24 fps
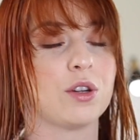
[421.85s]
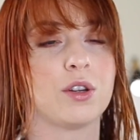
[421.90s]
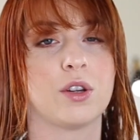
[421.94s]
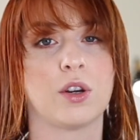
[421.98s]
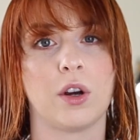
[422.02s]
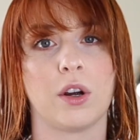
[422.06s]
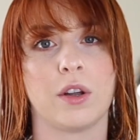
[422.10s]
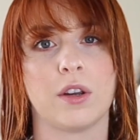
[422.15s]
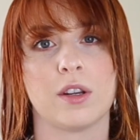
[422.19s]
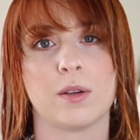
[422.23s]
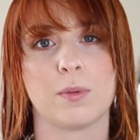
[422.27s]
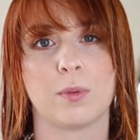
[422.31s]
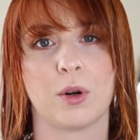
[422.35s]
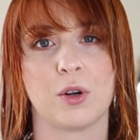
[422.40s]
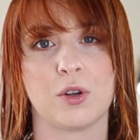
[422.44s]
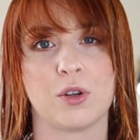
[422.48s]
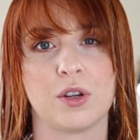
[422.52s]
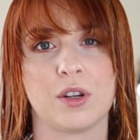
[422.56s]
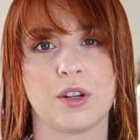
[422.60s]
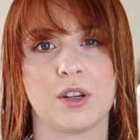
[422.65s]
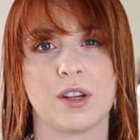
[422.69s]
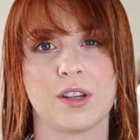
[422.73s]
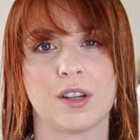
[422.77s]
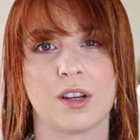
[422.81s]
Sorry, this brush
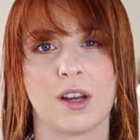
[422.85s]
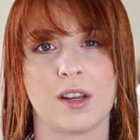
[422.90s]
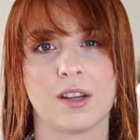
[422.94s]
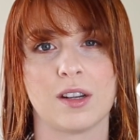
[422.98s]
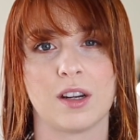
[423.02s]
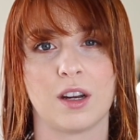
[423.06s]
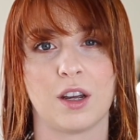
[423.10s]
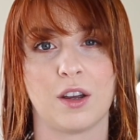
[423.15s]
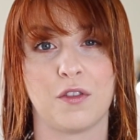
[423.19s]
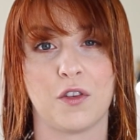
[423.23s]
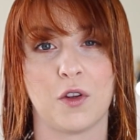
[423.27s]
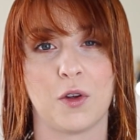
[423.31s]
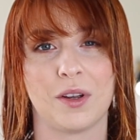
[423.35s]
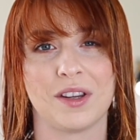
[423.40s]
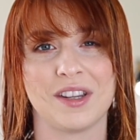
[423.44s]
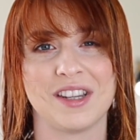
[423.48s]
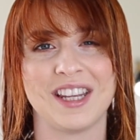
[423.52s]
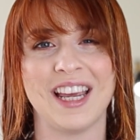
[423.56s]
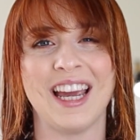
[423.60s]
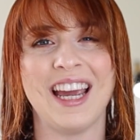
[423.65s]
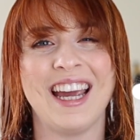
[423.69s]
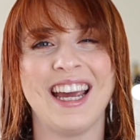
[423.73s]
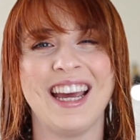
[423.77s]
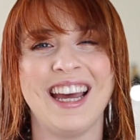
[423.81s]
is disgusting if you can
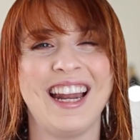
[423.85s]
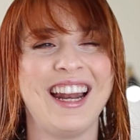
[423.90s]
see.